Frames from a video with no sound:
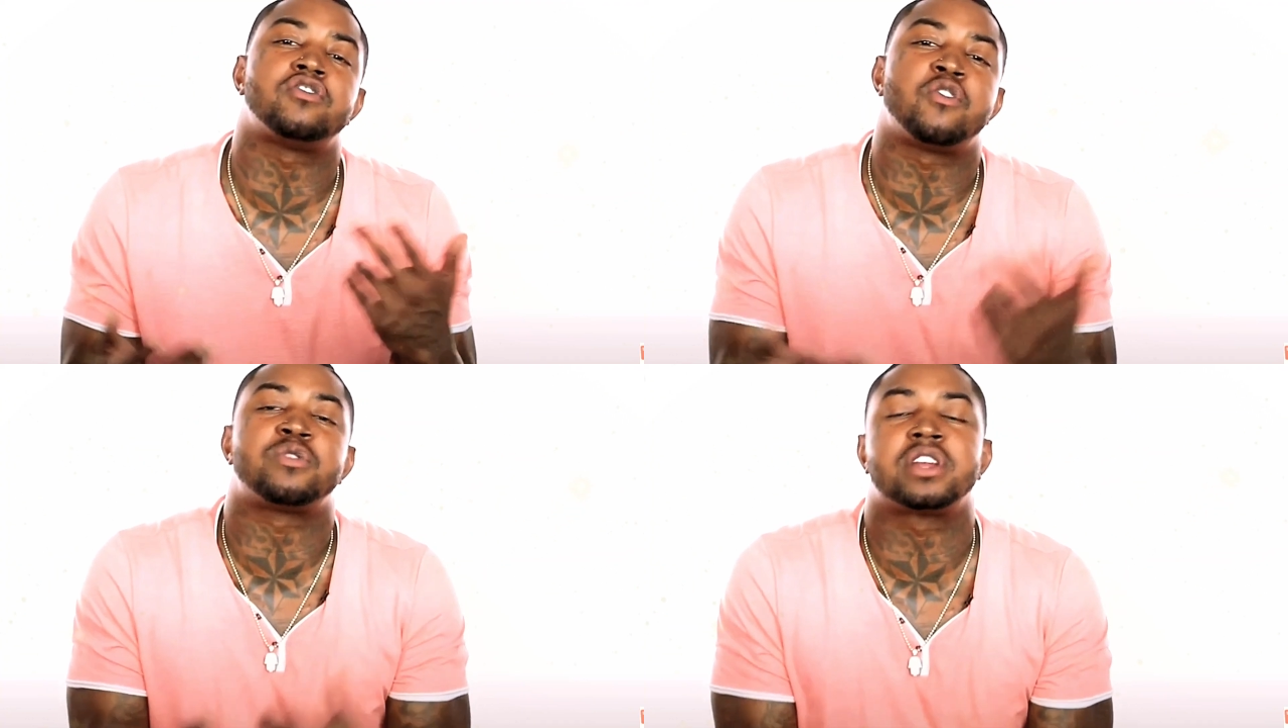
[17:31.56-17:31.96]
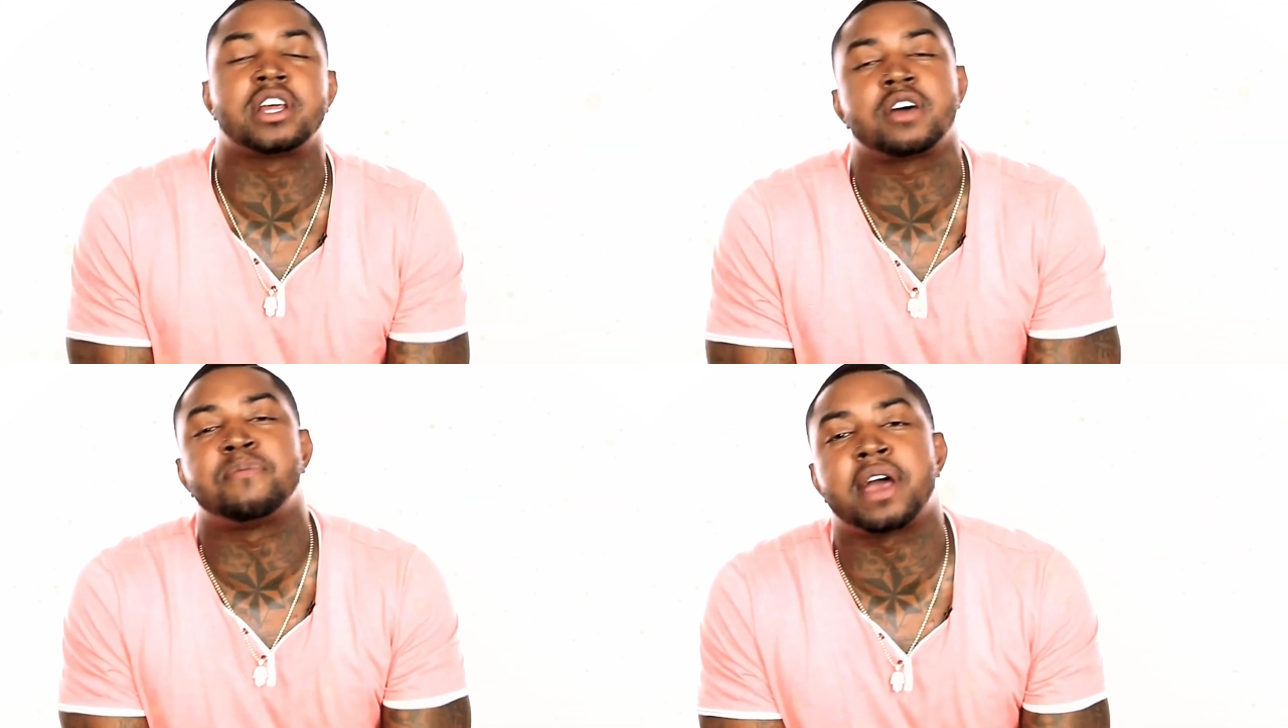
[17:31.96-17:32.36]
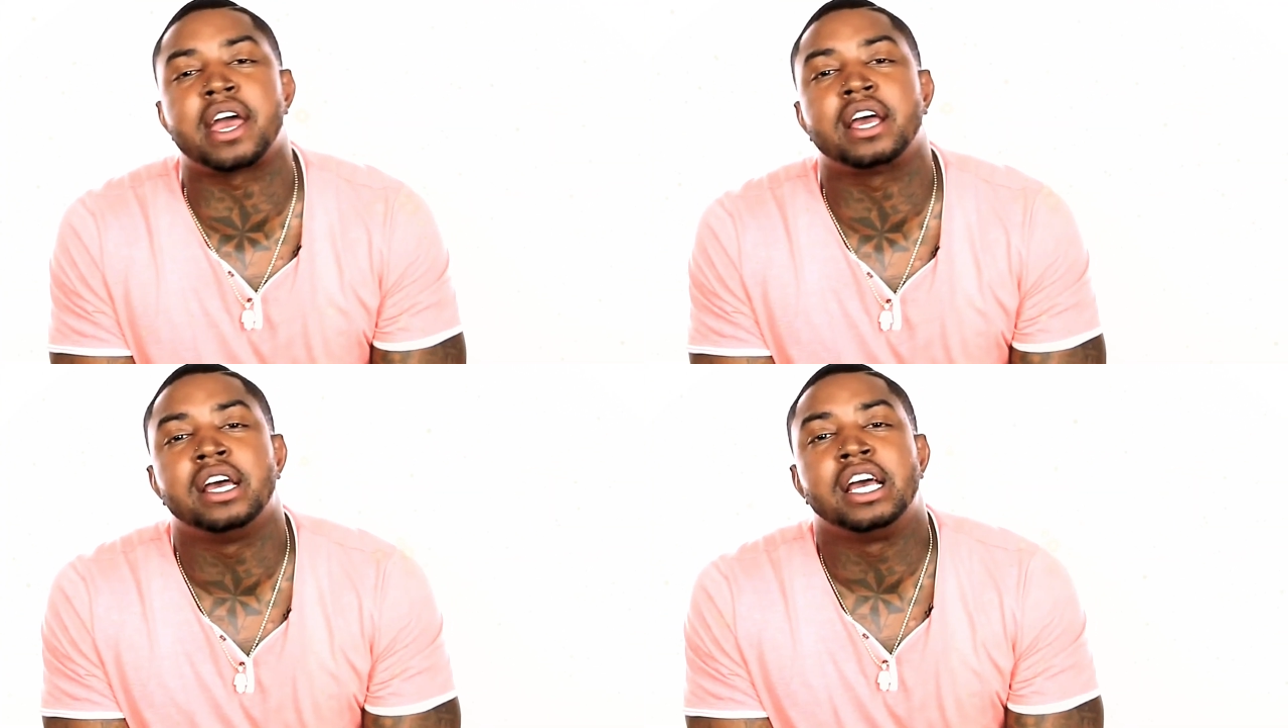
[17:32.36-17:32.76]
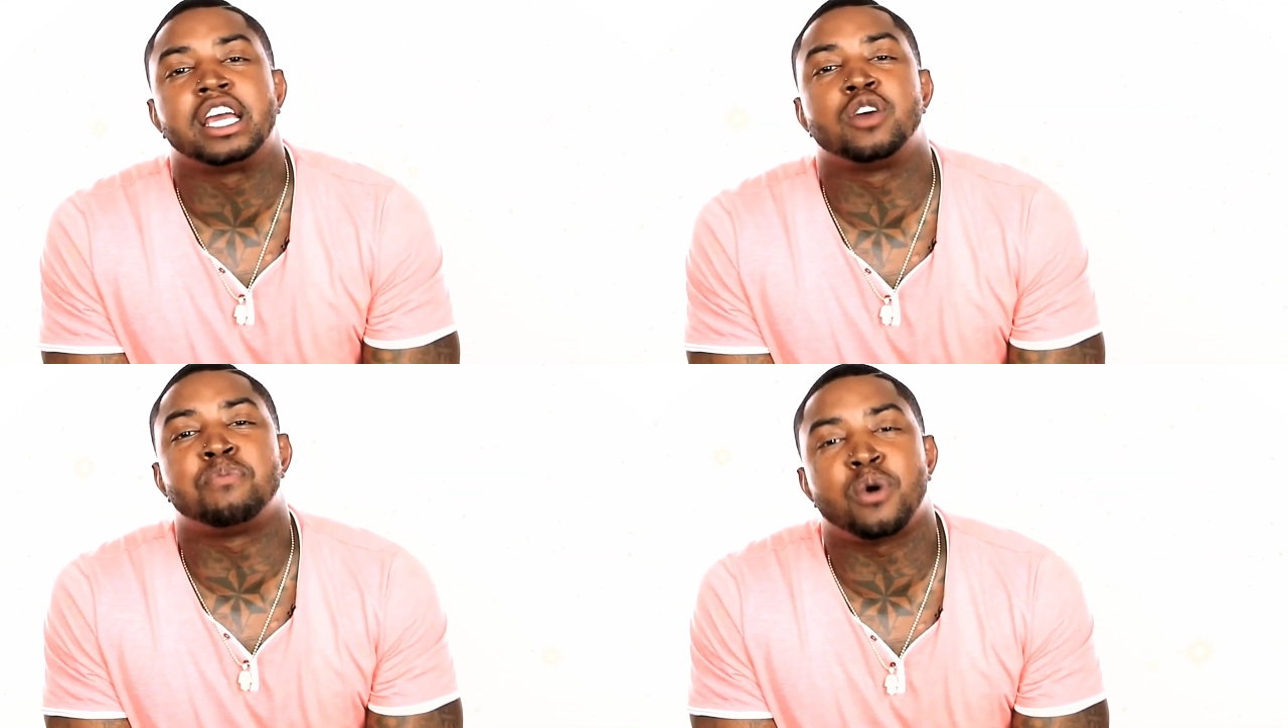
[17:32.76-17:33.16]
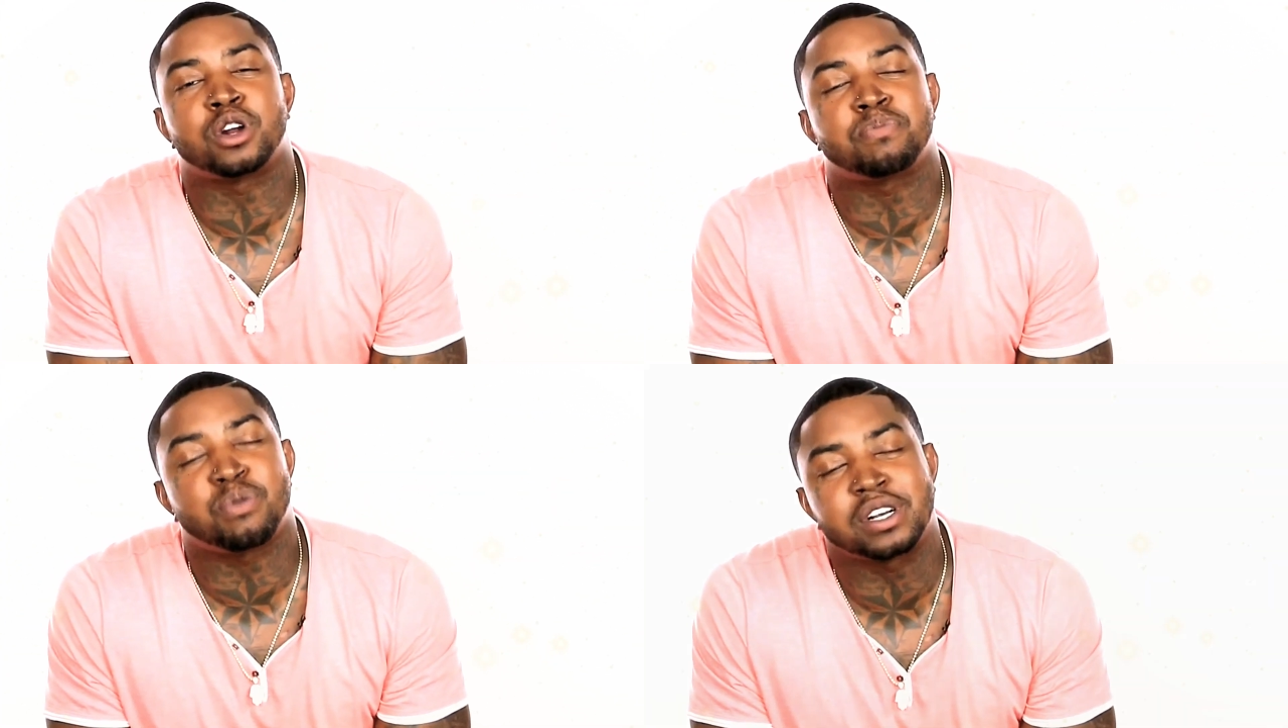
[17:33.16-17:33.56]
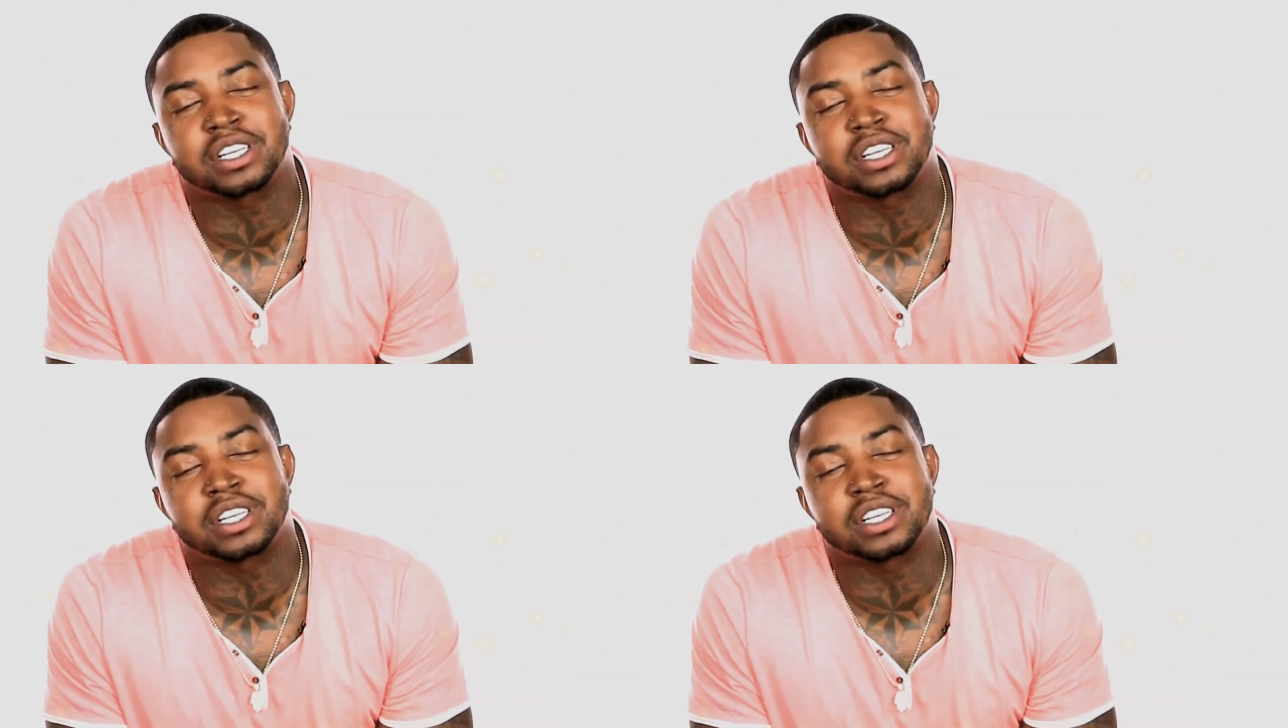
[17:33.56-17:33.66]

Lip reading: to get into the game, and Bambi,